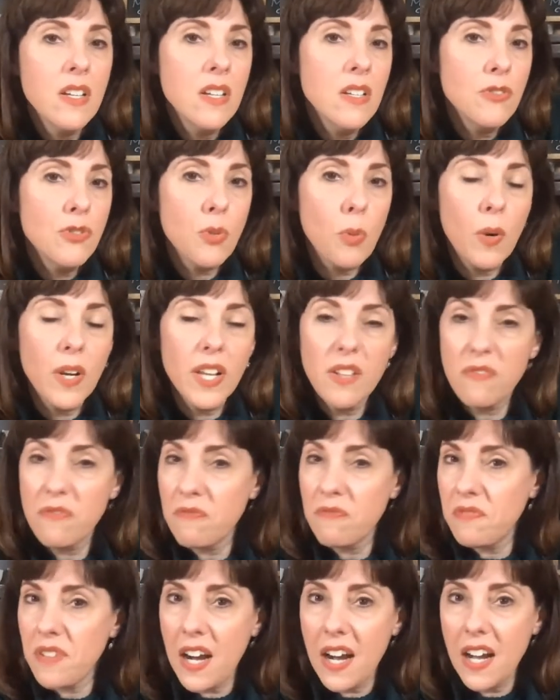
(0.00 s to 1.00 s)

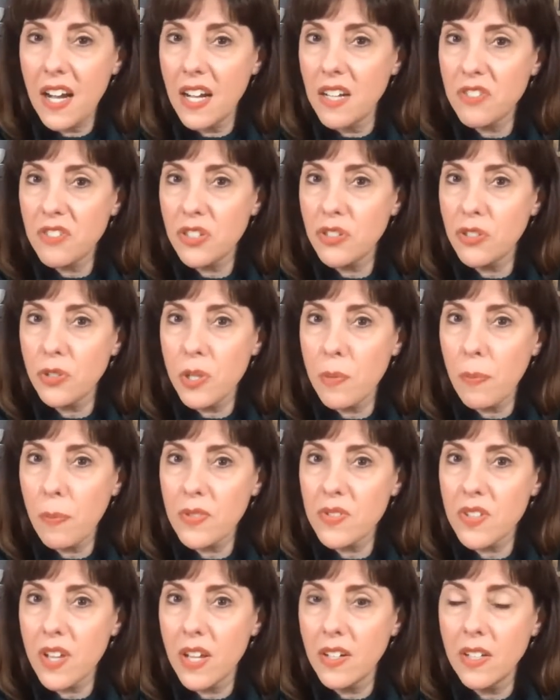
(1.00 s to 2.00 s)
25 to
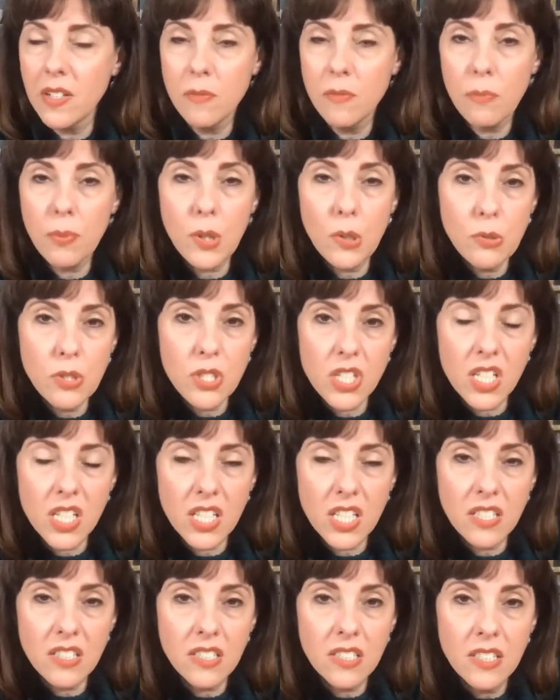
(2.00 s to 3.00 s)
30% in
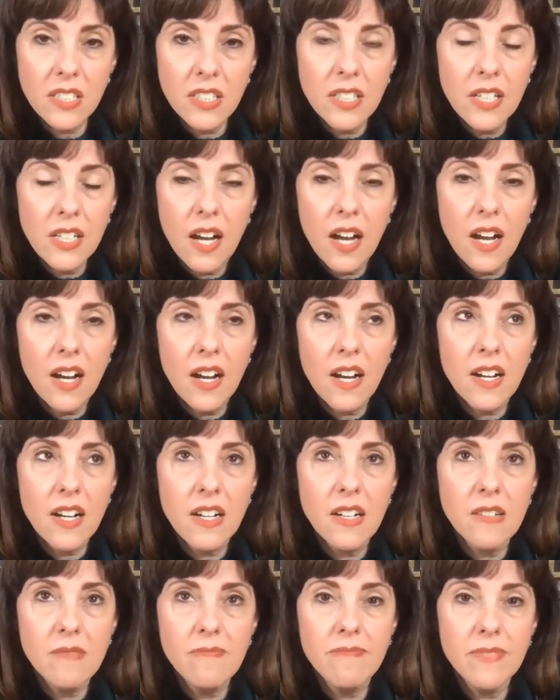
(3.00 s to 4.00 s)
protein,
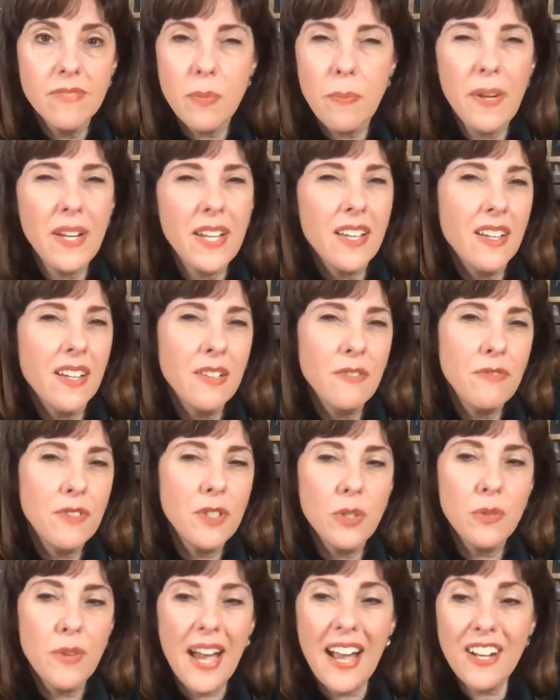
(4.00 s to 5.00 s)
depending on if
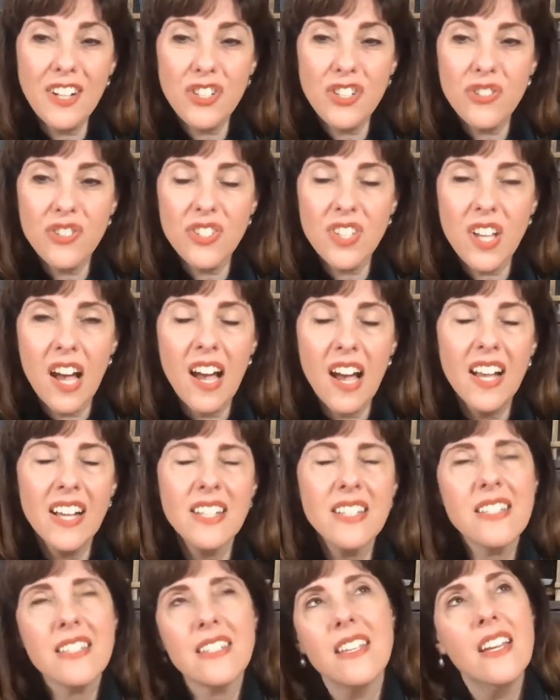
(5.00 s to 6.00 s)
you
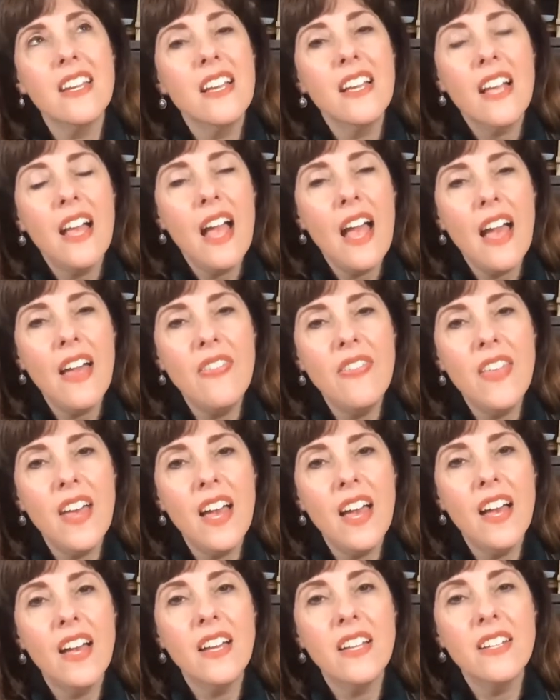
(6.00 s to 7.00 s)
exercise, and
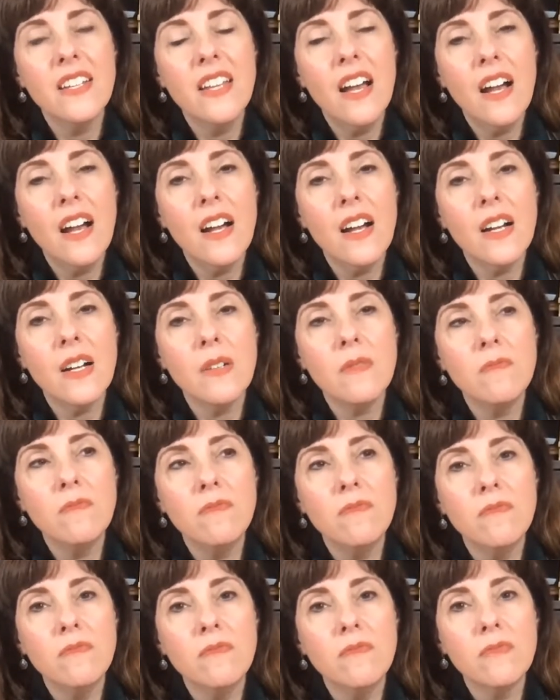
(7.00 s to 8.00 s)

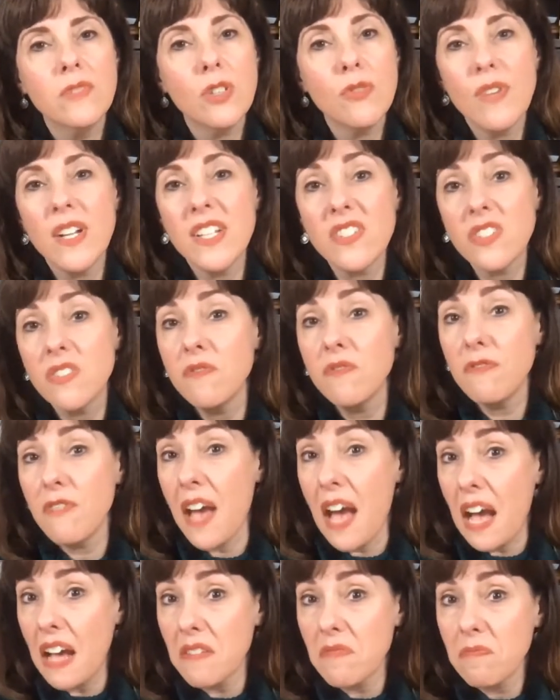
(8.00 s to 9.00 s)
then the rest in
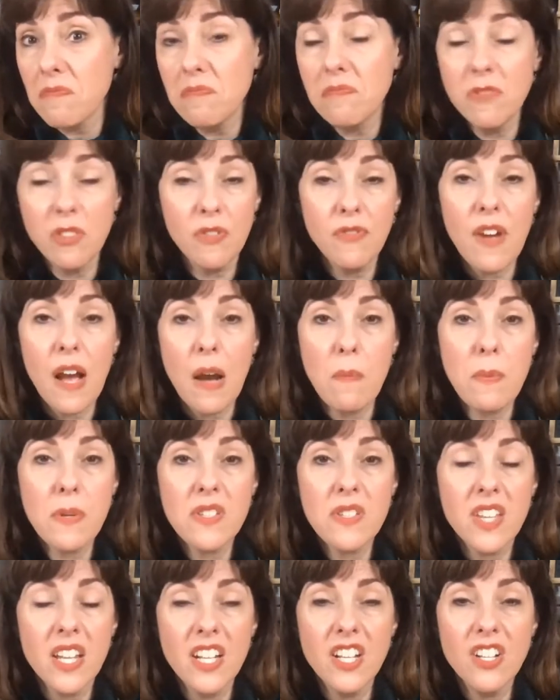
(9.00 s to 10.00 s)
fat, your fat
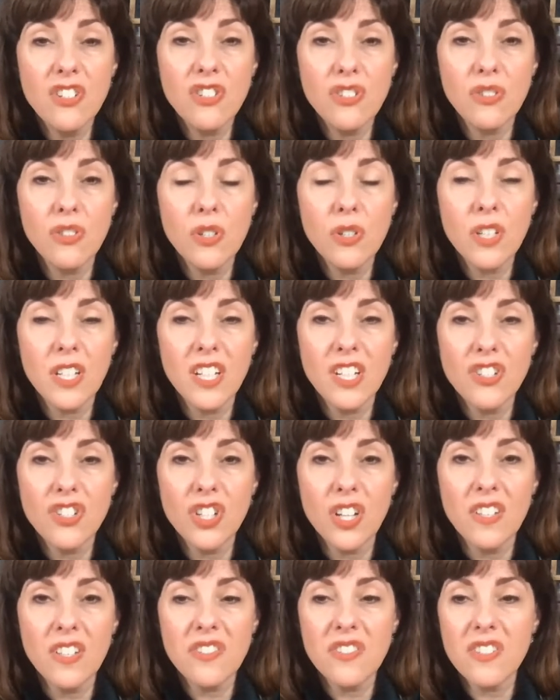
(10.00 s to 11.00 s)
percentage. So you can
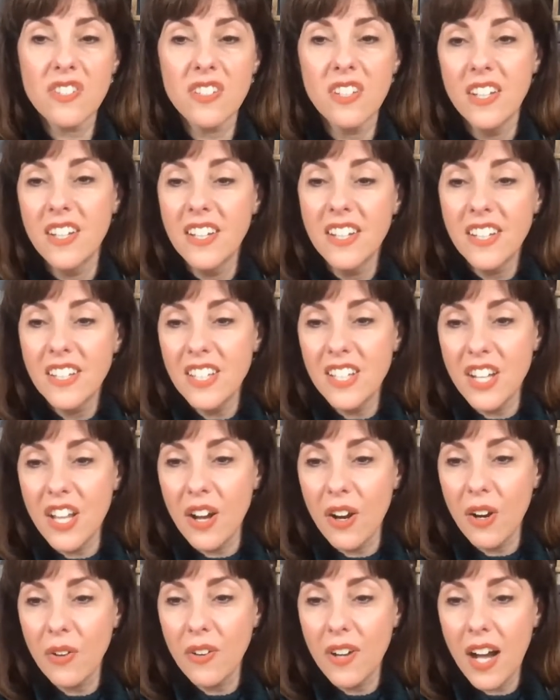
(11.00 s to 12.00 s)
adjust,
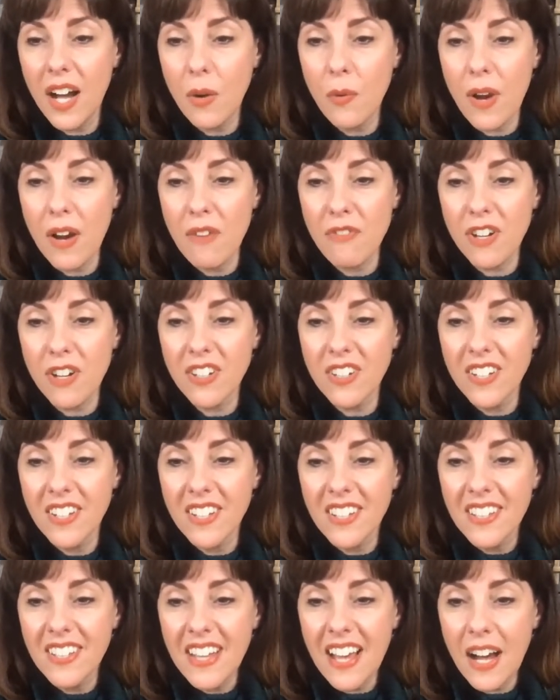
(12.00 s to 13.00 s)
however
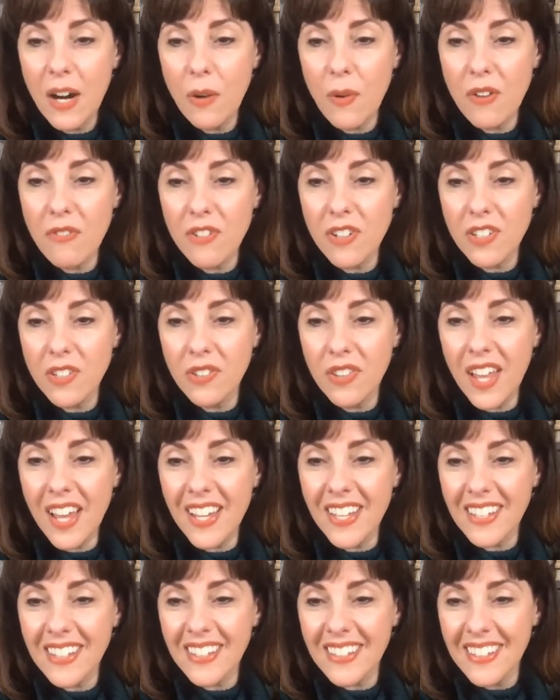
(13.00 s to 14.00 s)
you
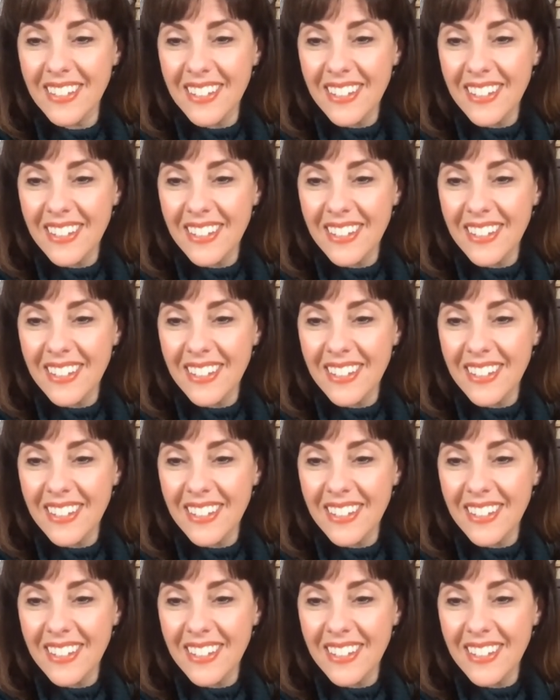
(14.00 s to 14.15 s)
like.